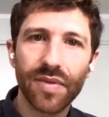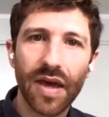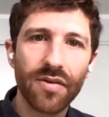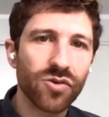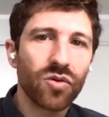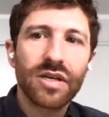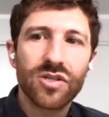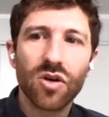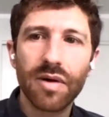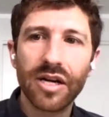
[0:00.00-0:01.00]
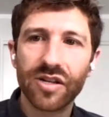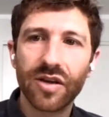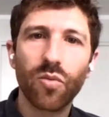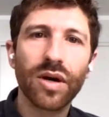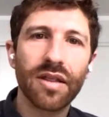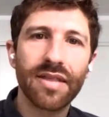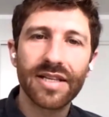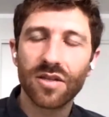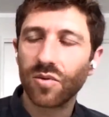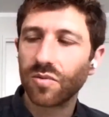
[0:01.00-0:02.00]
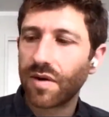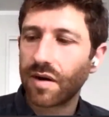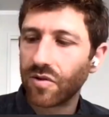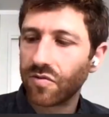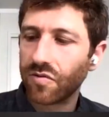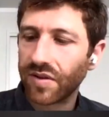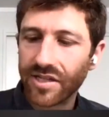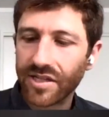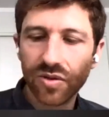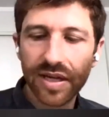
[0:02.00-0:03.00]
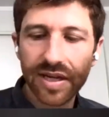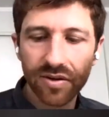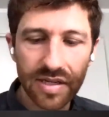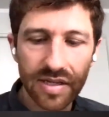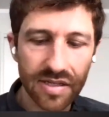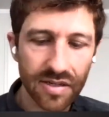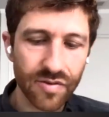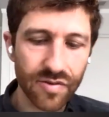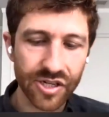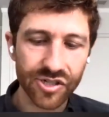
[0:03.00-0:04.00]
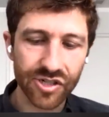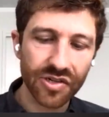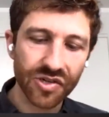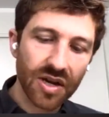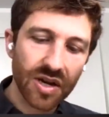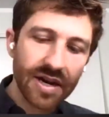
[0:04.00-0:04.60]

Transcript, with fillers: and there's only so much i think one of the things that we'll hopefully get to later in this conversation is